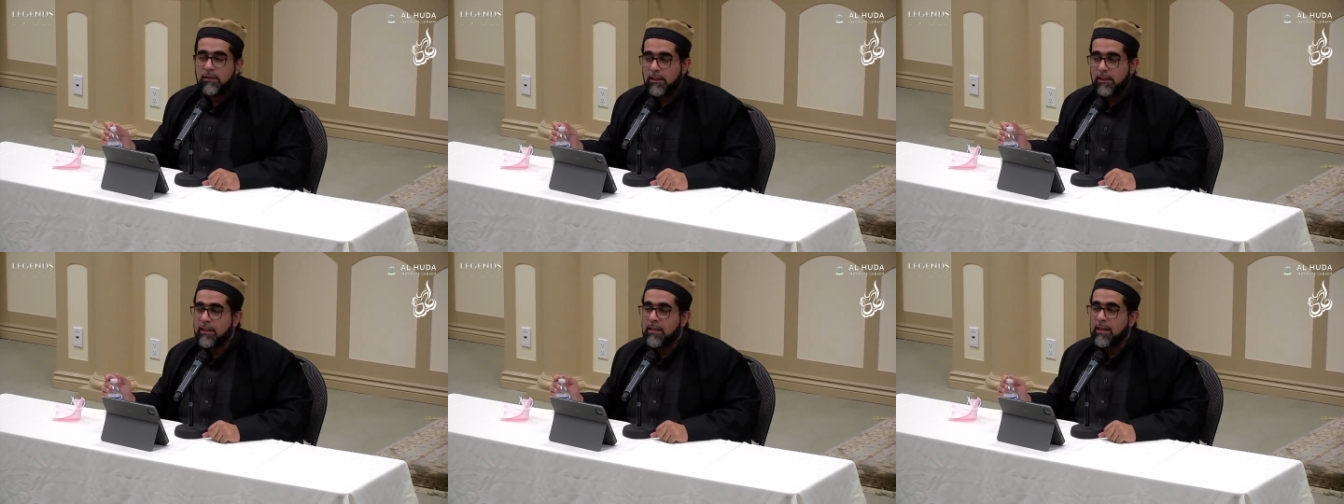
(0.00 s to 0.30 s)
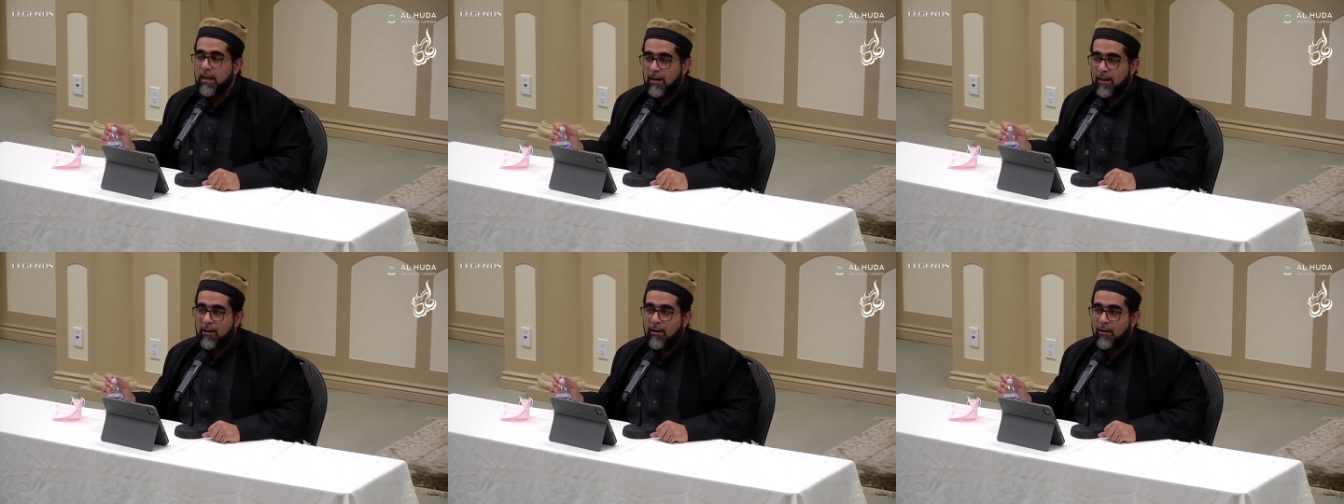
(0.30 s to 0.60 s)

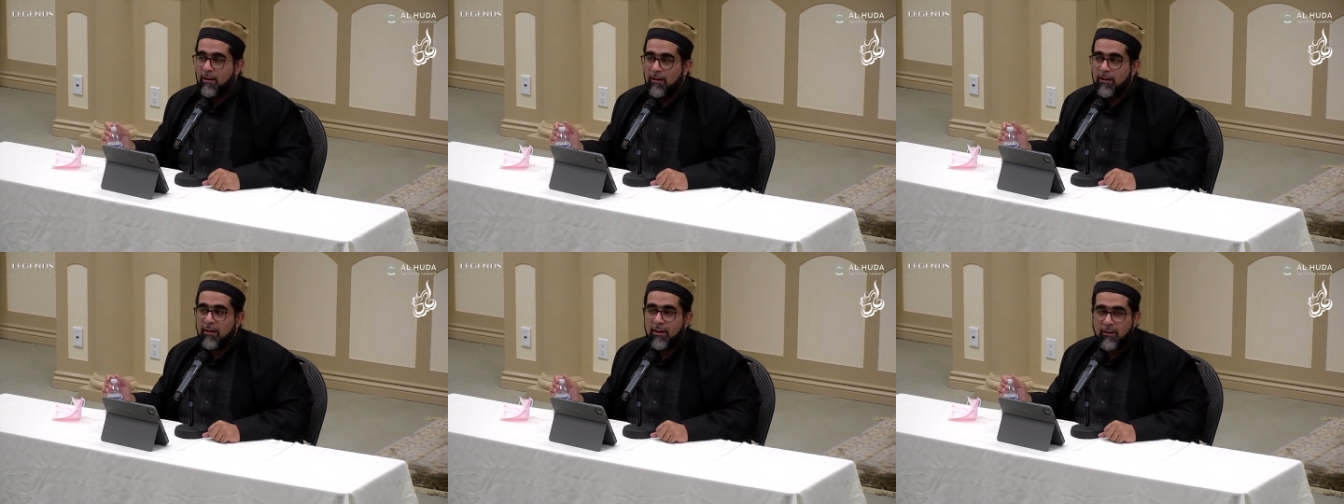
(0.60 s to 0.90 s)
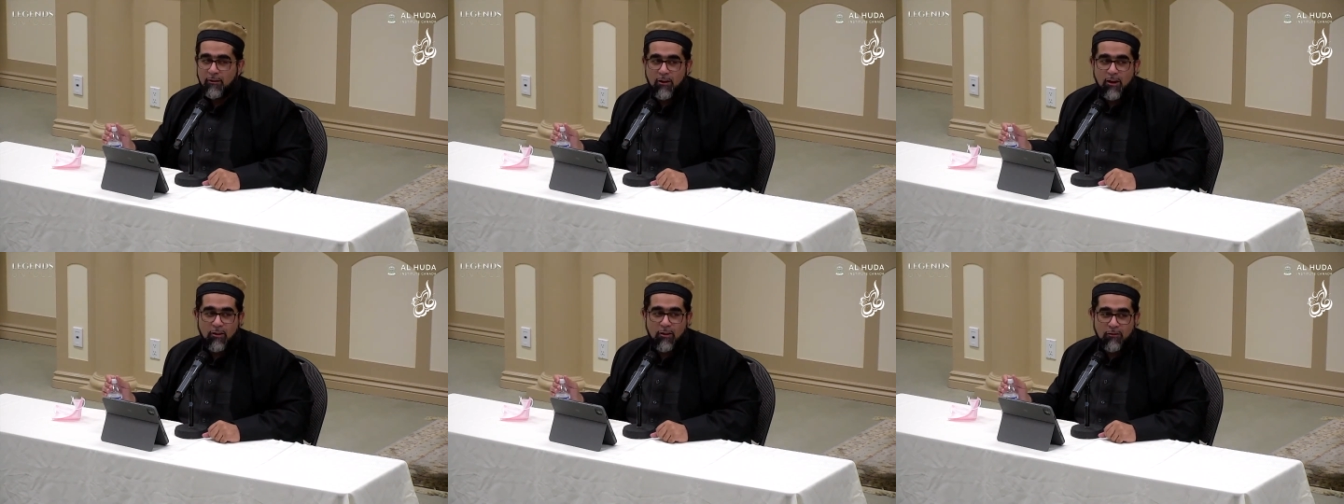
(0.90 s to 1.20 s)

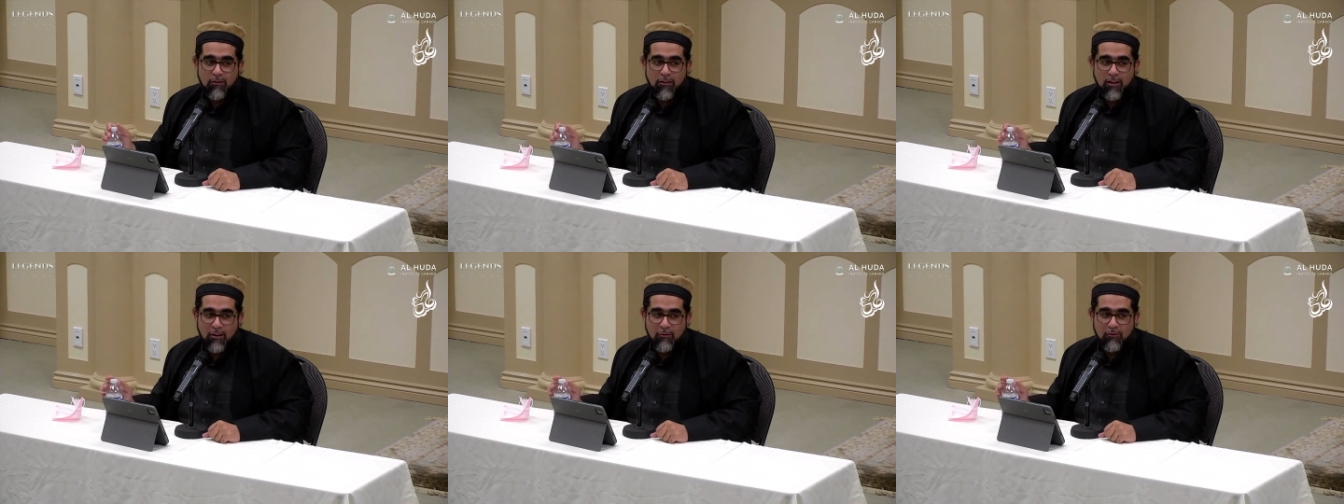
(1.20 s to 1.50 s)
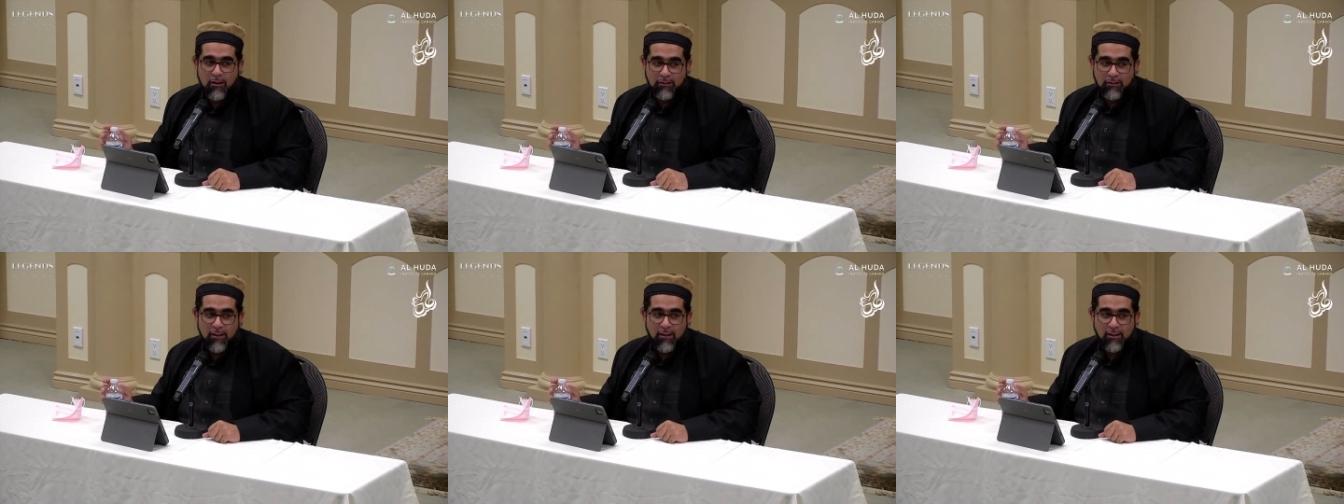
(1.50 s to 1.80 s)
Yeah, I, I, I
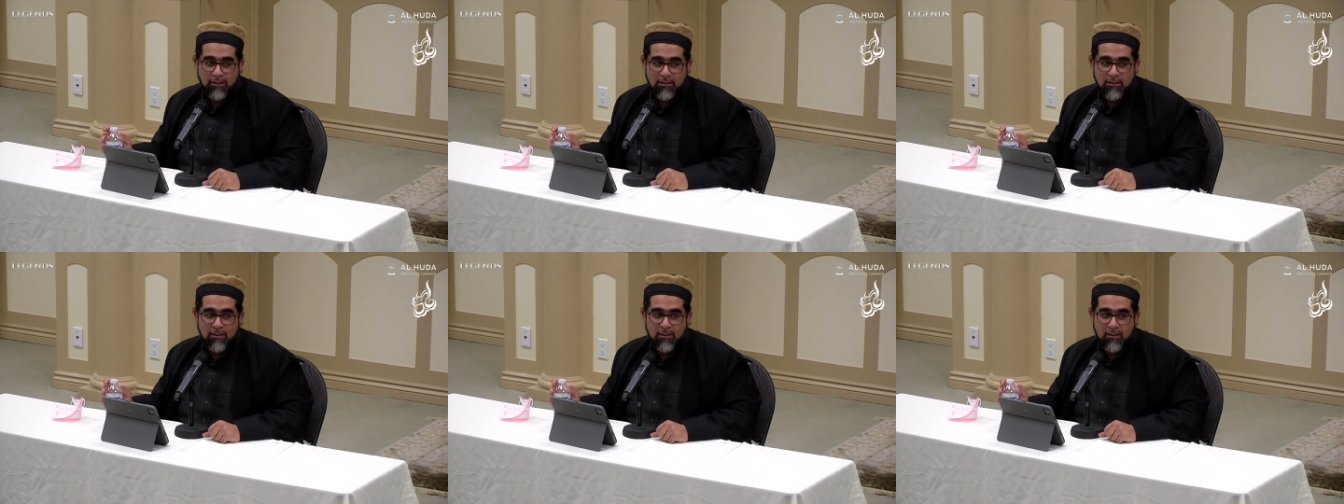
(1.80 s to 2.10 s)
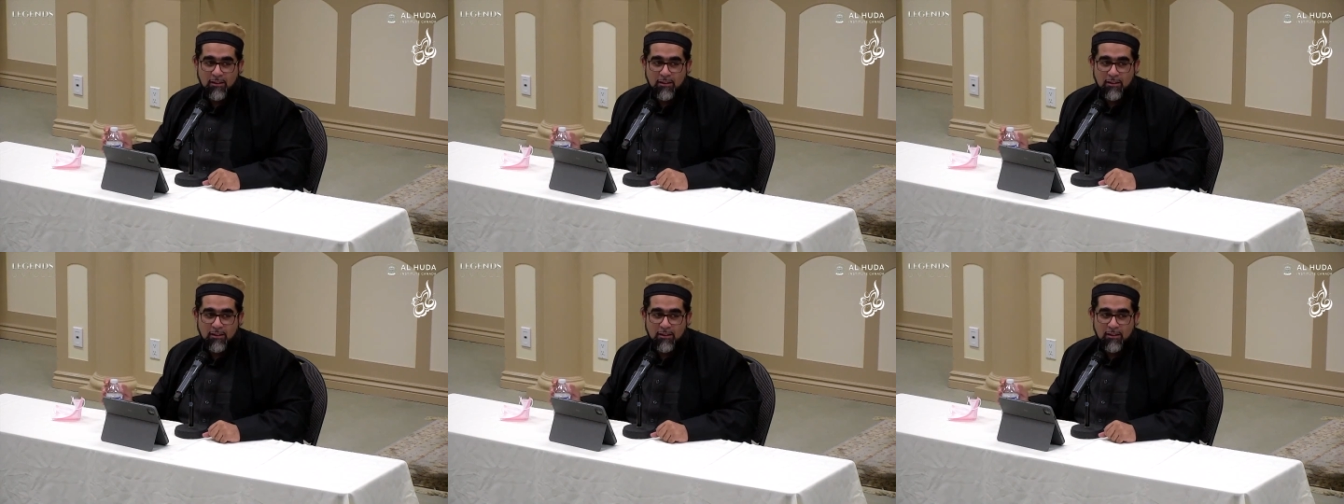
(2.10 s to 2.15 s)
read that.